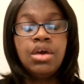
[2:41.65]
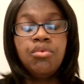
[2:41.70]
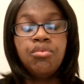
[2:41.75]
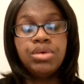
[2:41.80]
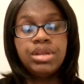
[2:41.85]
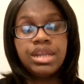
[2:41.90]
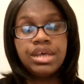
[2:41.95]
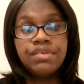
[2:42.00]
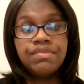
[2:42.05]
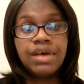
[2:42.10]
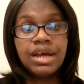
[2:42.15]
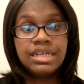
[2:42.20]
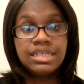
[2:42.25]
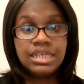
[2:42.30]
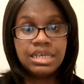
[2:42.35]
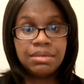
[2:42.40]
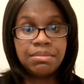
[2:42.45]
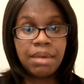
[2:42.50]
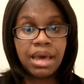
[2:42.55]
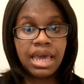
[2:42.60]
whenever i
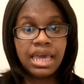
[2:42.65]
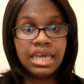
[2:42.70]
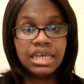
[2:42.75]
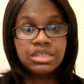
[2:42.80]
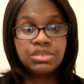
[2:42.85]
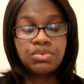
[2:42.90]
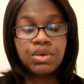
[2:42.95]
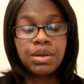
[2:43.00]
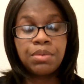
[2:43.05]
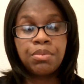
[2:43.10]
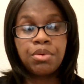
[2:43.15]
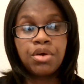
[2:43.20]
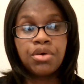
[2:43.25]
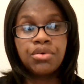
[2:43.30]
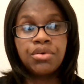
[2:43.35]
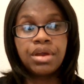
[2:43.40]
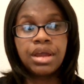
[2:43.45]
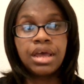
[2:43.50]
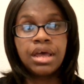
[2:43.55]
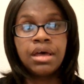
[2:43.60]
did my x-ray
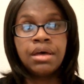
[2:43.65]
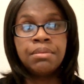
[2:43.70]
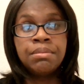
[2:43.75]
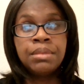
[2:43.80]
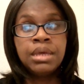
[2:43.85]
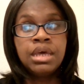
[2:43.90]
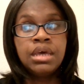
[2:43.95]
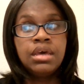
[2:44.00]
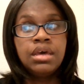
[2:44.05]
program